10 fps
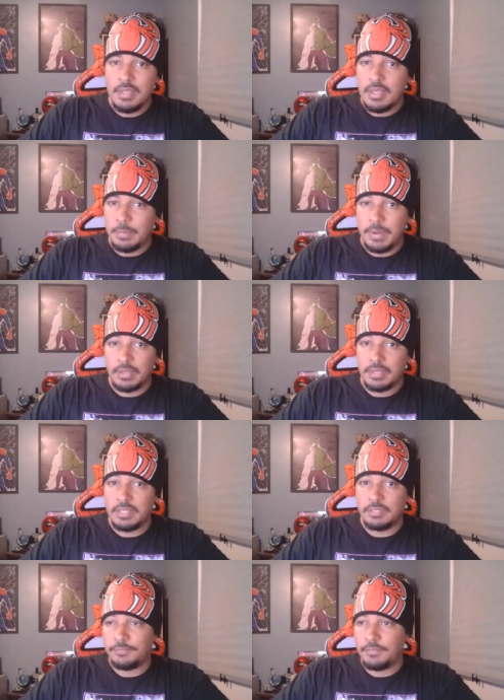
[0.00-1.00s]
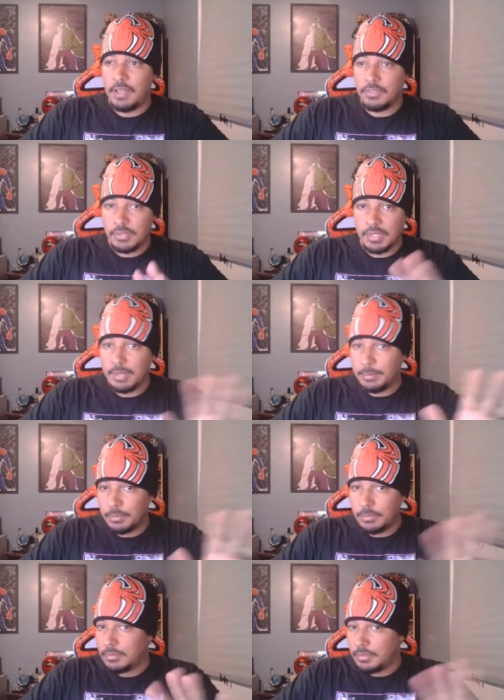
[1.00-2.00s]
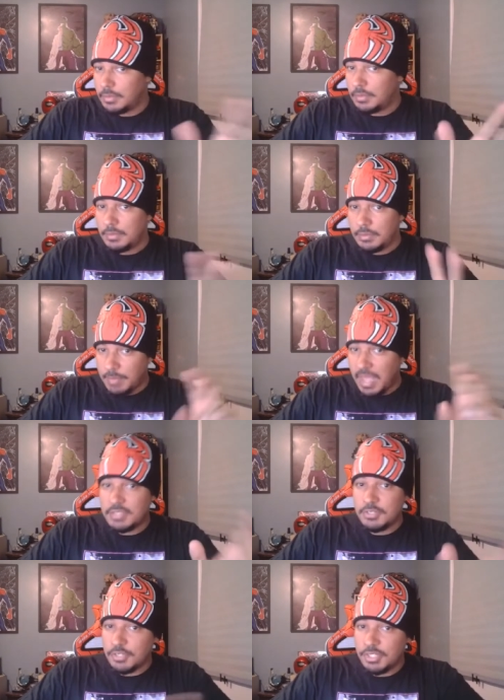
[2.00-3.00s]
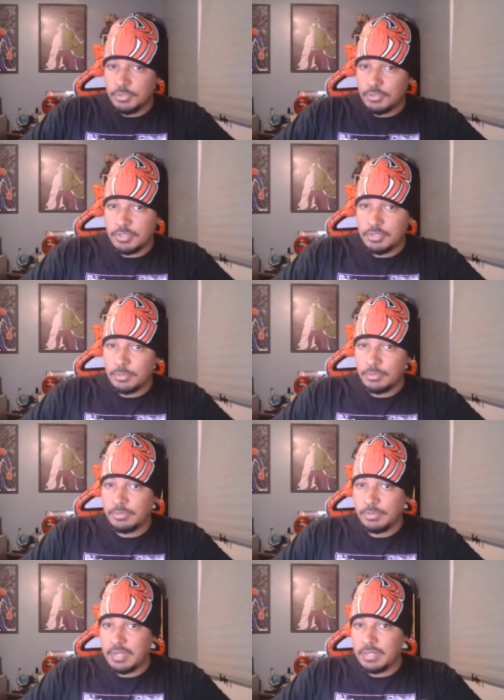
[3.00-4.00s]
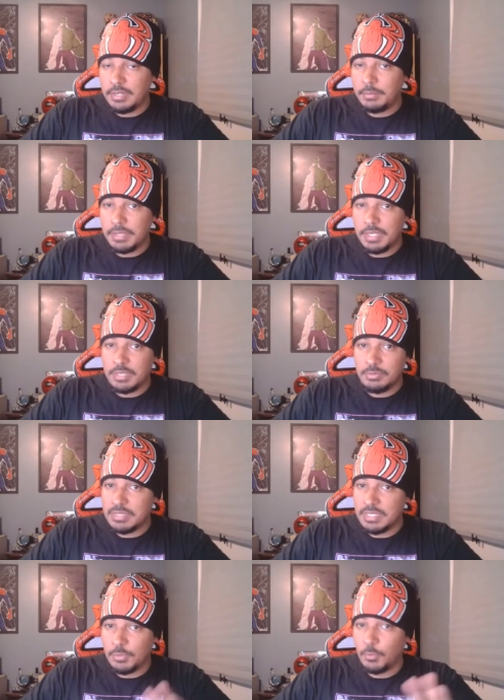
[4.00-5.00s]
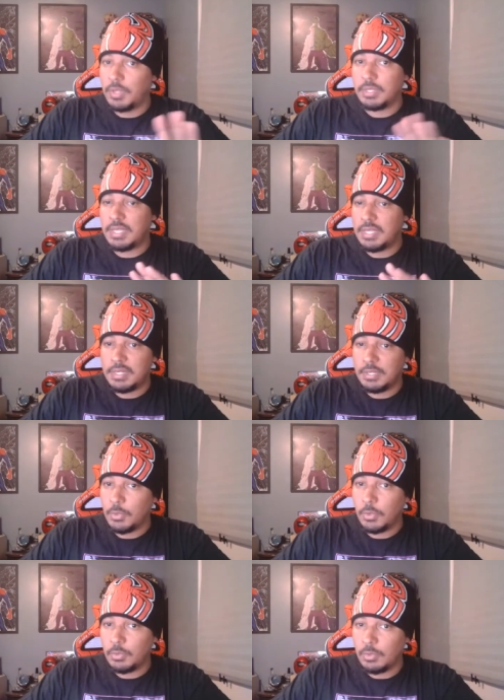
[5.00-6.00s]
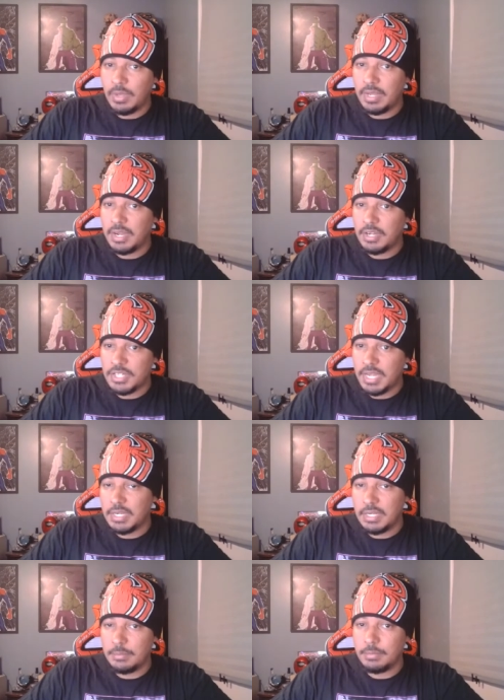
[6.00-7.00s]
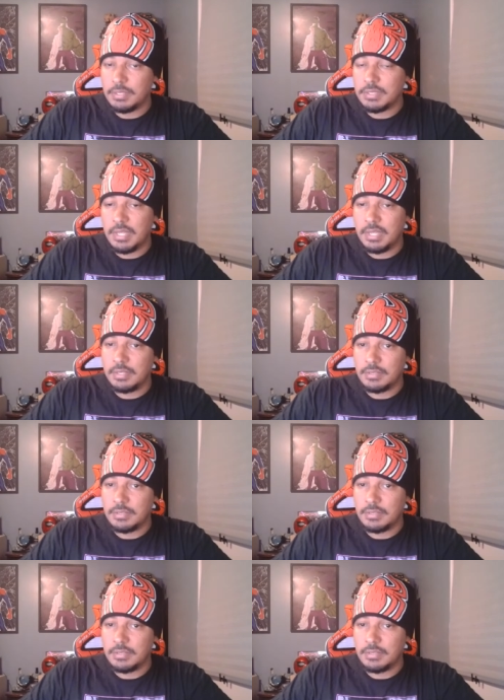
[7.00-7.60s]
Apparently, he's fathered a couple bastard children who run around there because we've seen one kid in the corner with white hair chained up, looks like.